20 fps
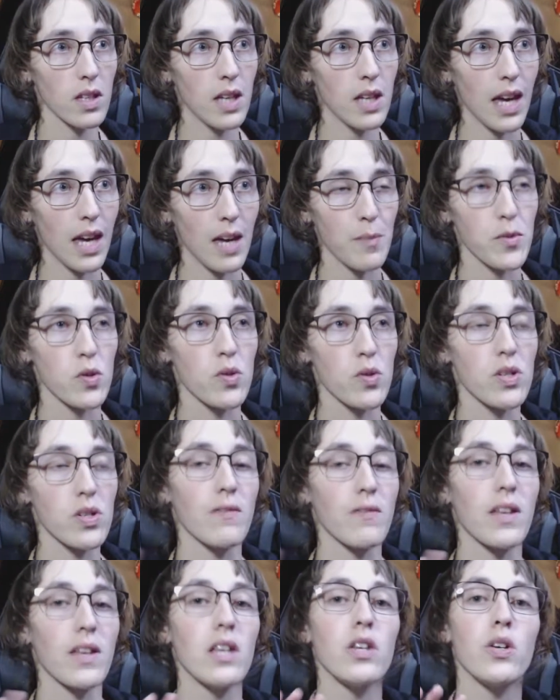games or
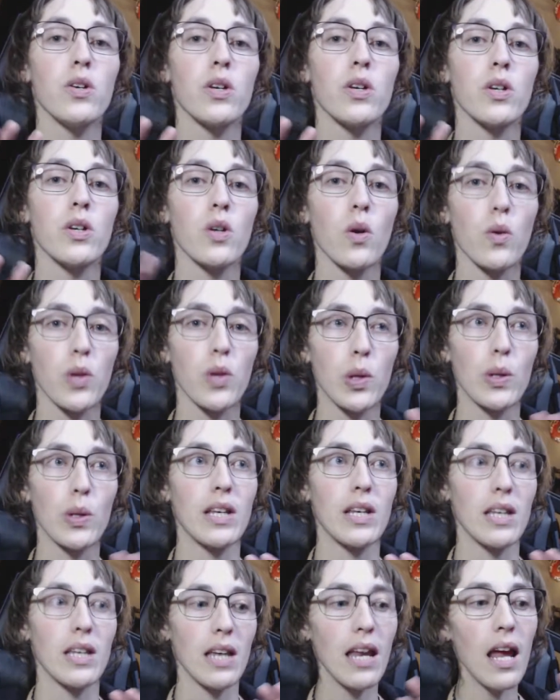stuff that you can go through
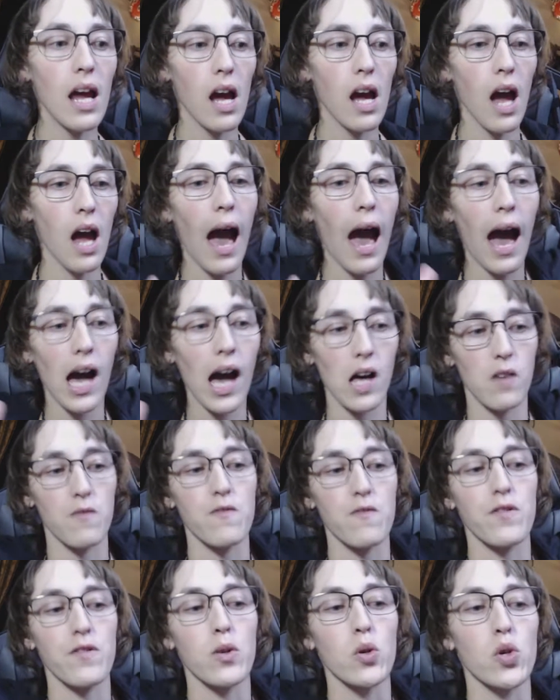and
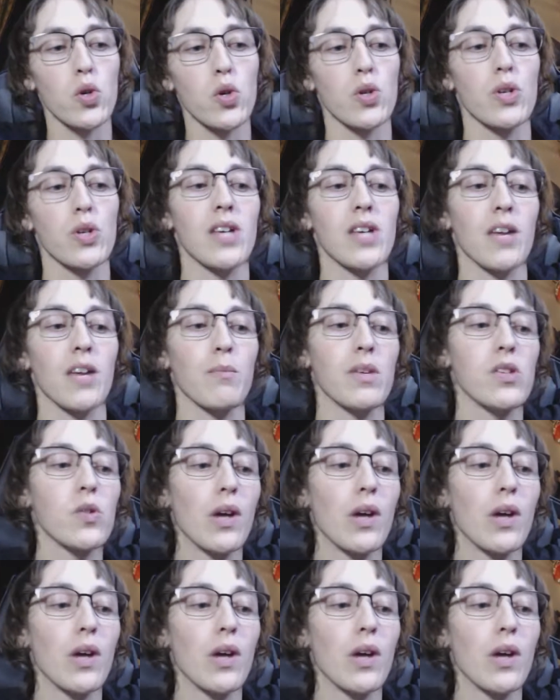have those shorter segments.